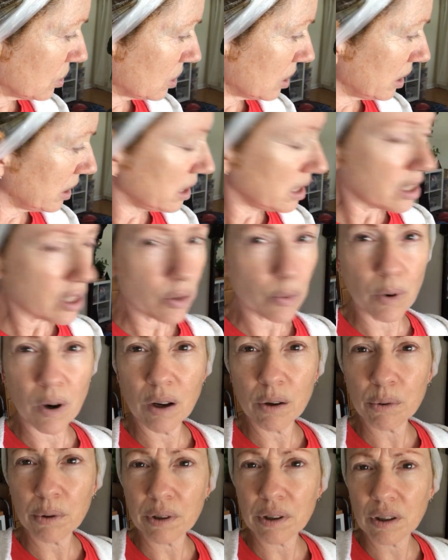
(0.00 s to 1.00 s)
I need to
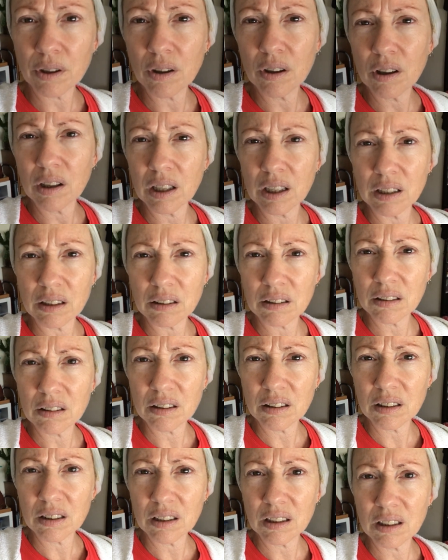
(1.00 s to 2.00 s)
walk with God
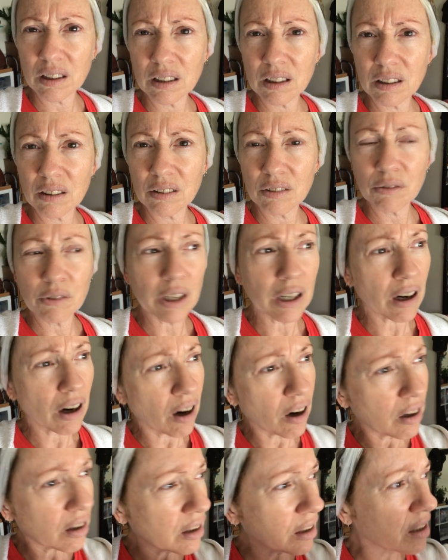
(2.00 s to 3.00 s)

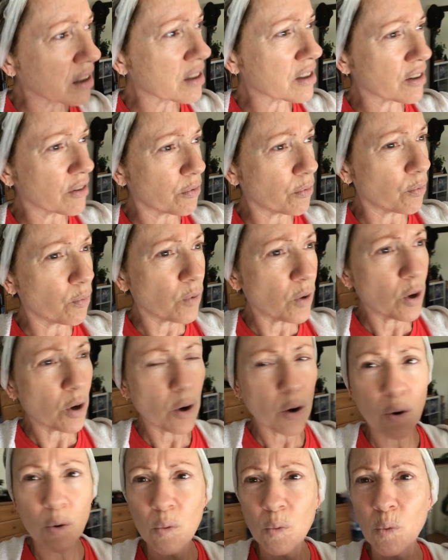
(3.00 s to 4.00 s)
regardless of
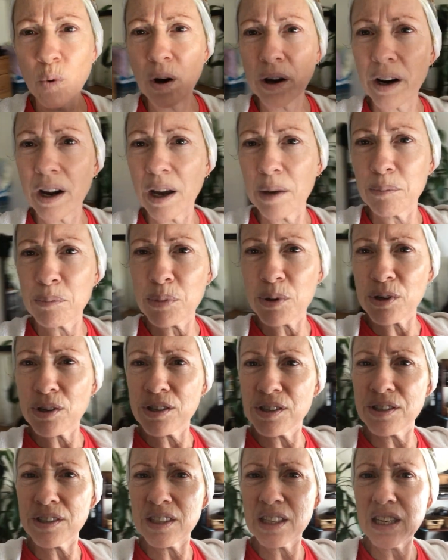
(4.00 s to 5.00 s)
what I'm
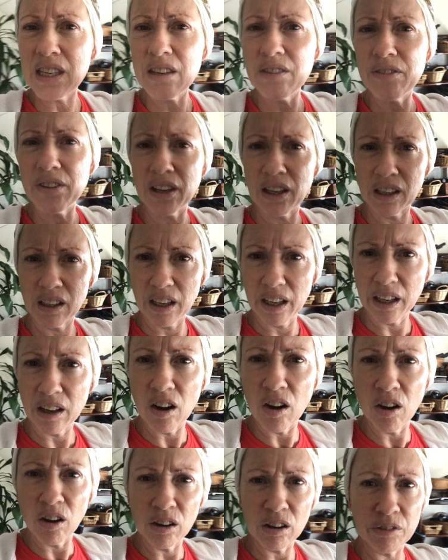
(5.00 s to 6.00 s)
perceiving, like
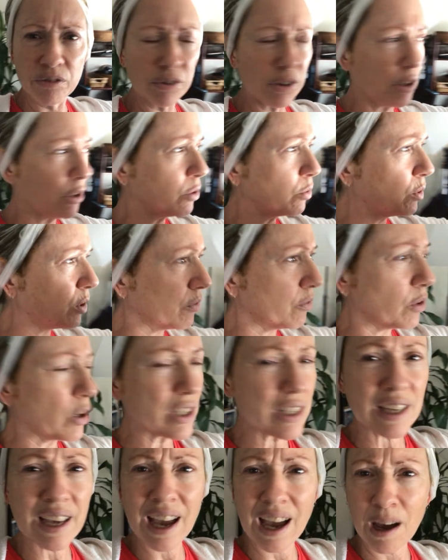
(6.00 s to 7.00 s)
all of you, of
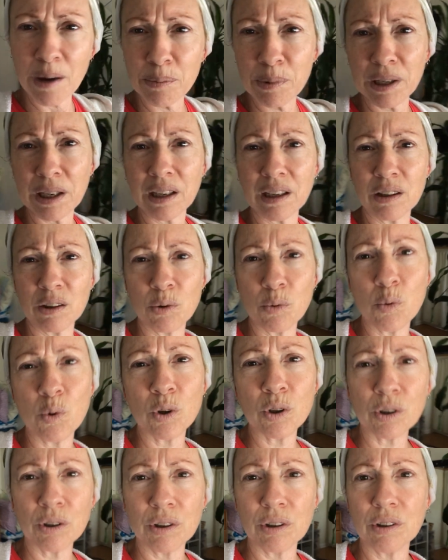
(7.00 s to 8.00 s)
what's happening in the
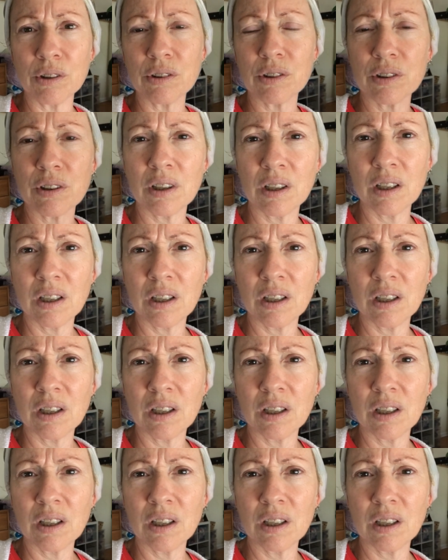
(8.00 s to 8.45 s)
world.